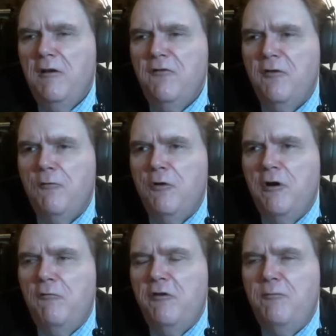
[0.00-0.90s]
till
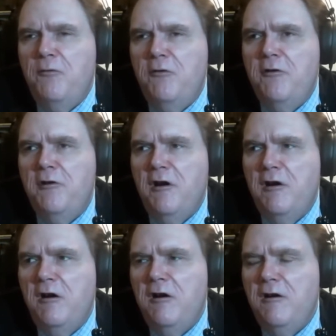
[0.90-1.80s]
what we put
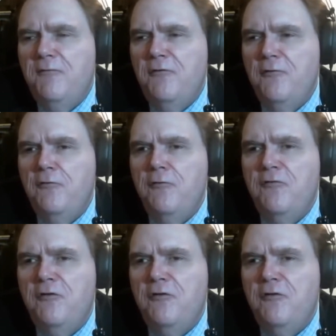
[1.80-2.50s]
off to